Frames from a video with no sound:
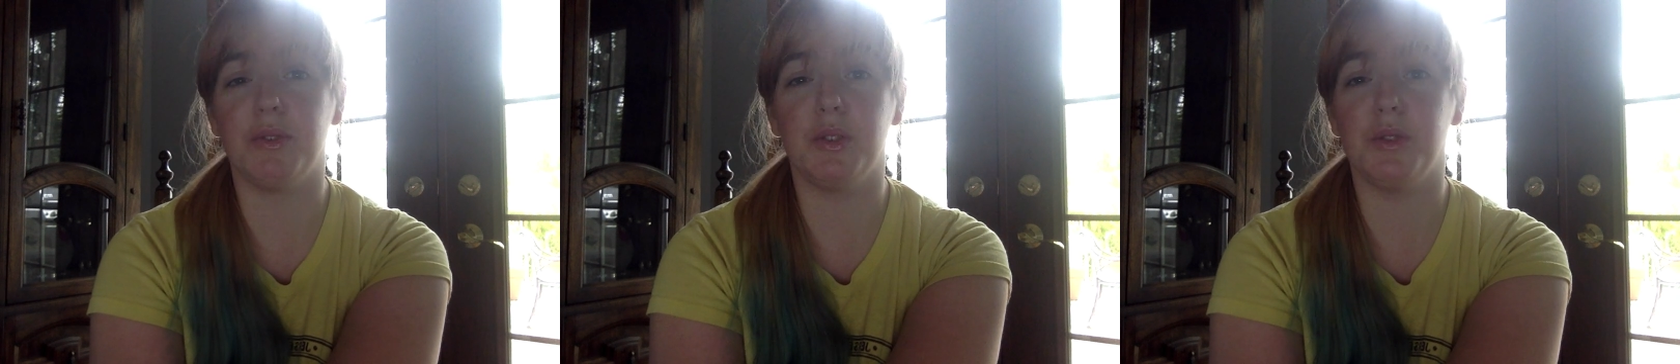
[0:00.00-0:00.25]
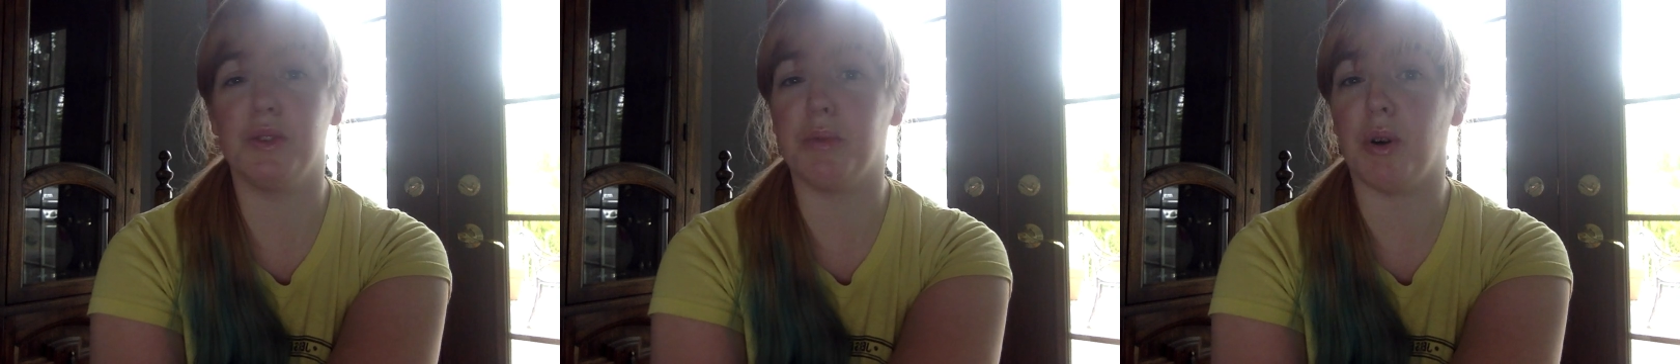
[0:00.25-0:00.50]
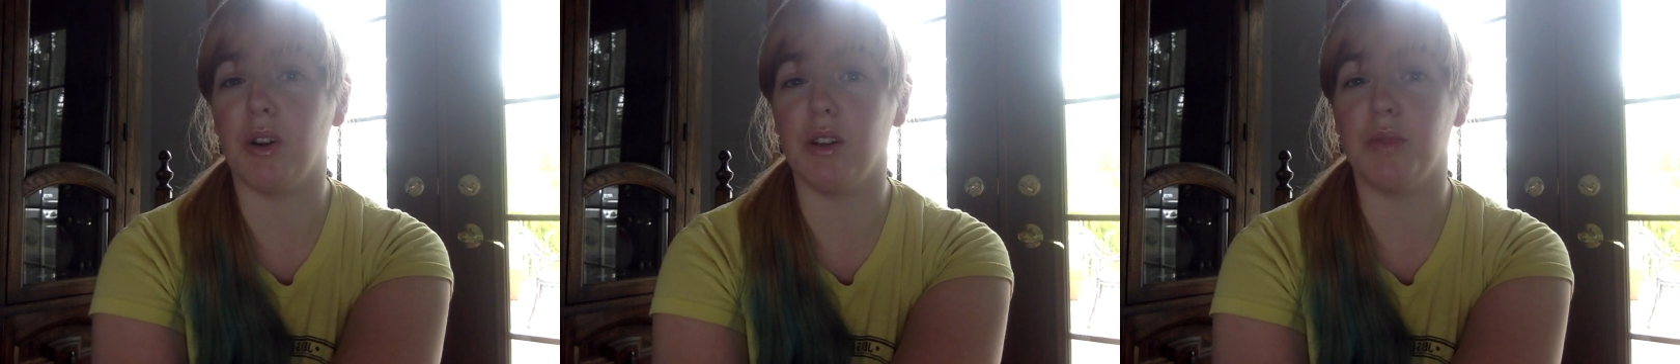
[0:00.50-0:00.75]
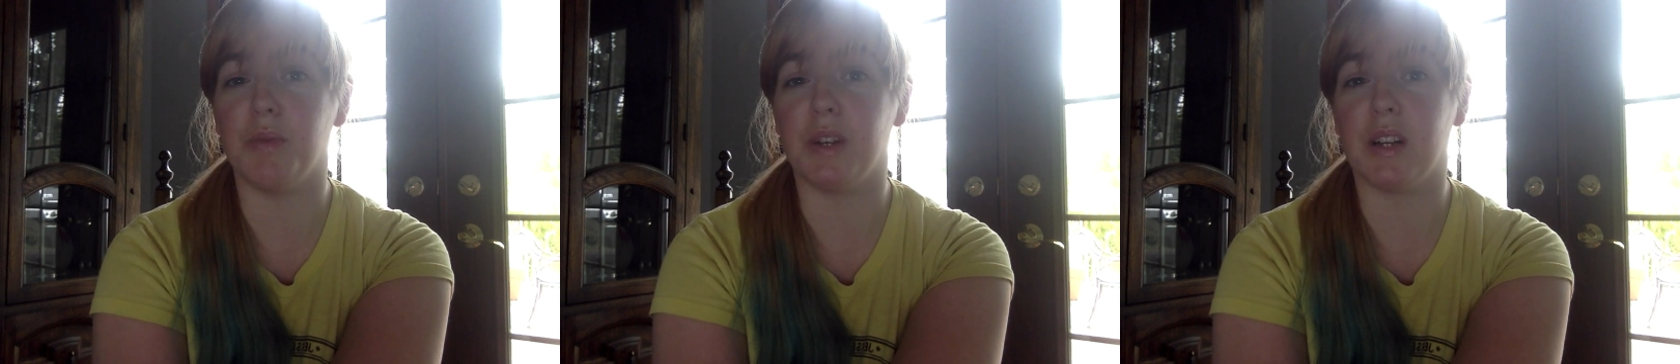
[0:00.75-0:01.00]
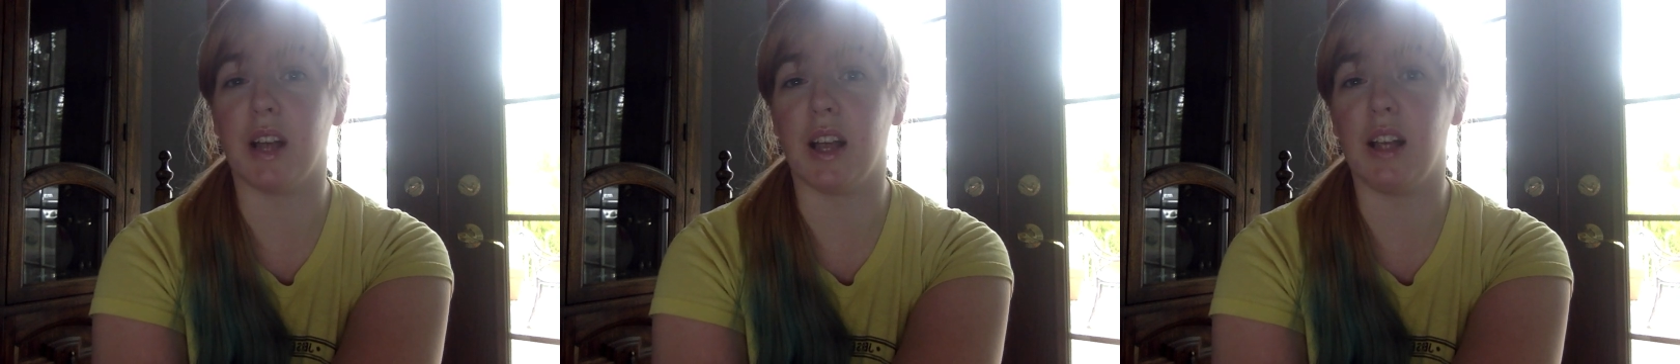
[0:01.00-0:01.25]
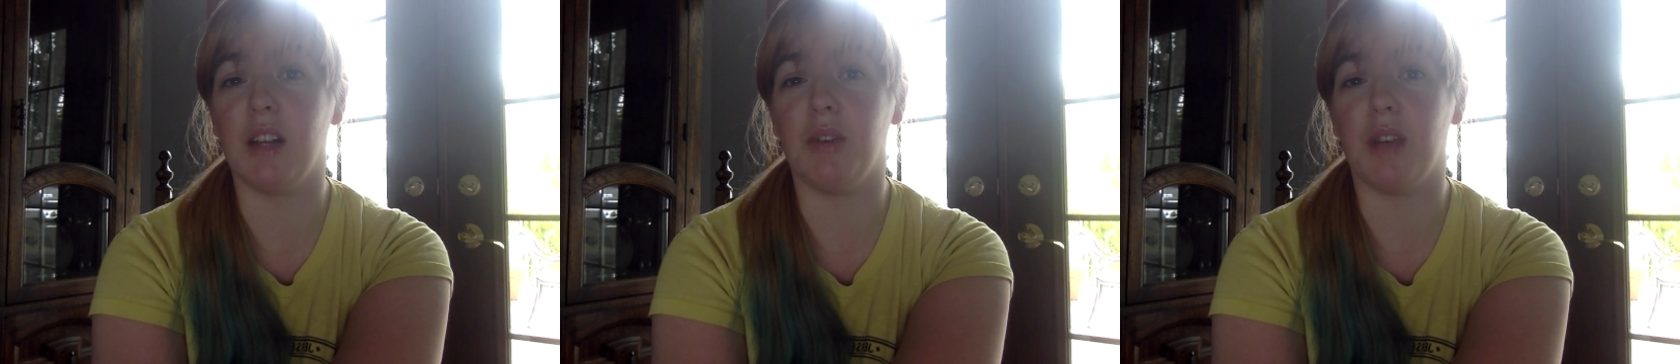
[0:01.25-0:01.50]
to do them all in one
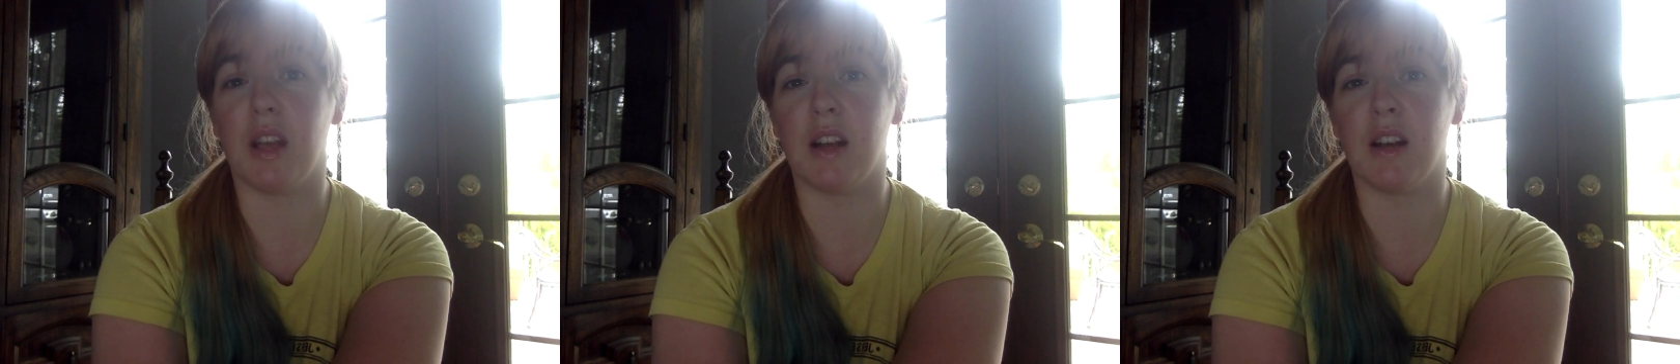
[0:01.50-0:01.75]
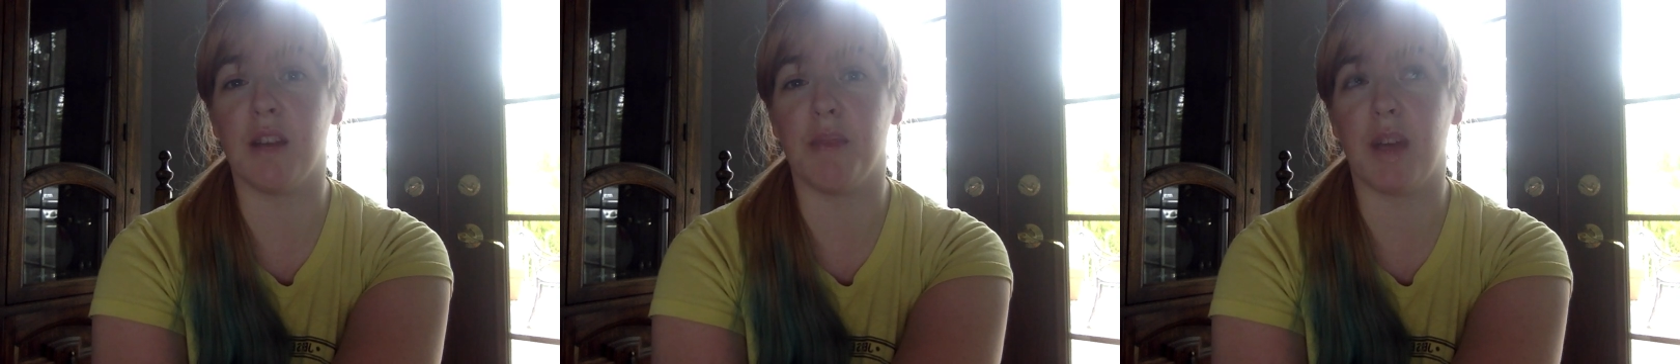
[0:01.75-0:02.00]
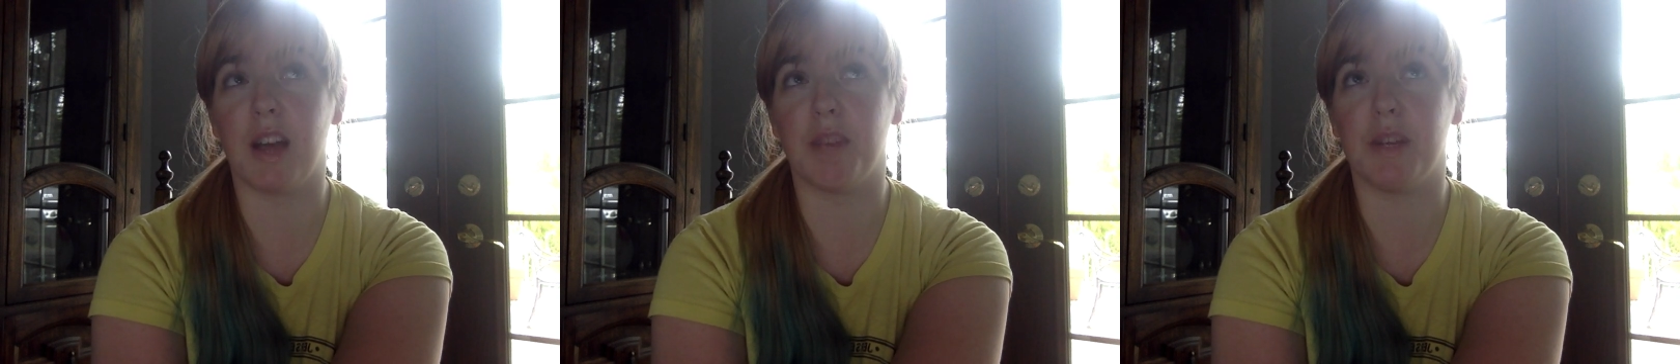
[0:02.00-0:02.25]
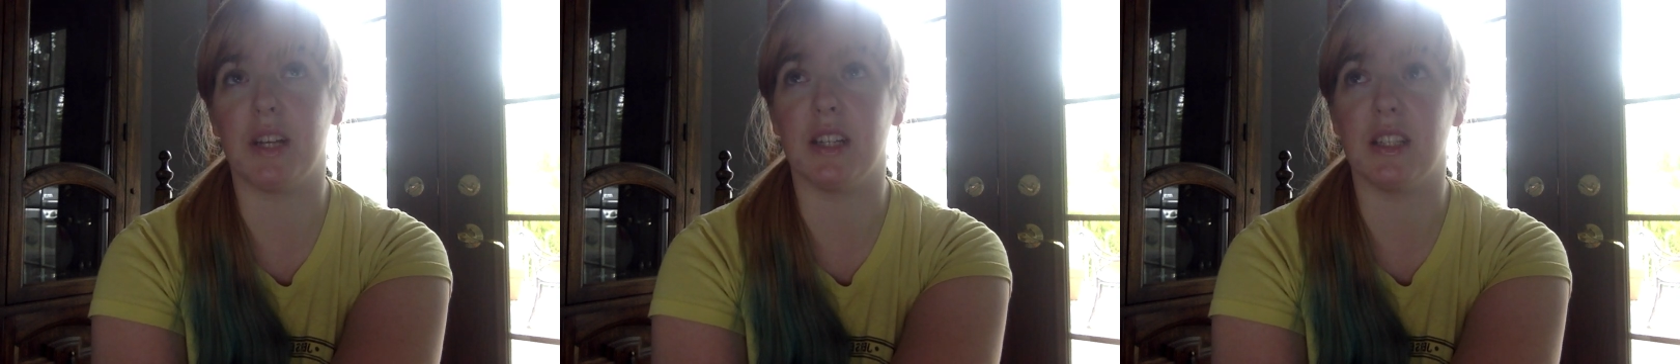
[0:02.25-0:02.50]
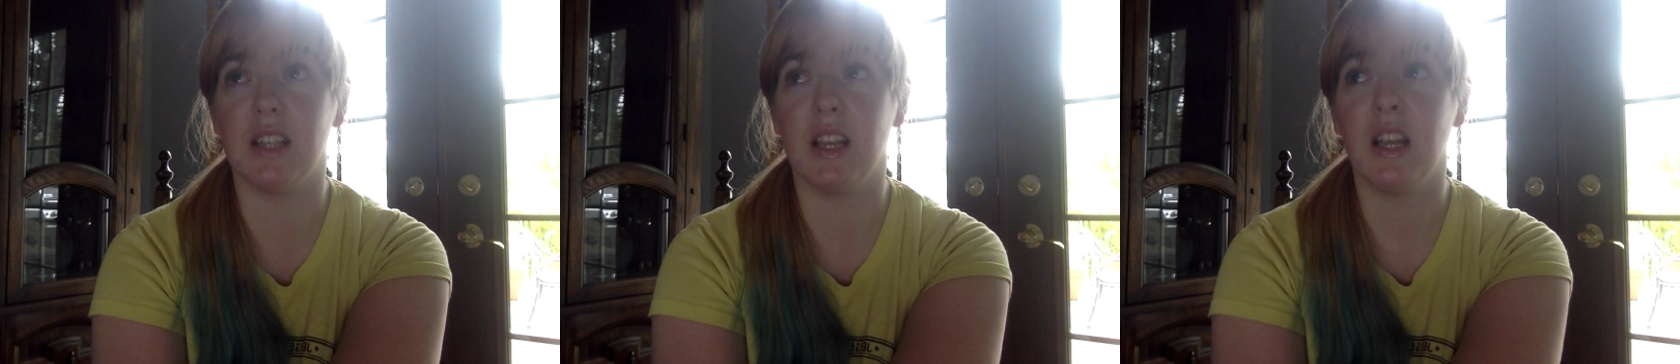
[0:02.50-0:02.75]
night. You can come back because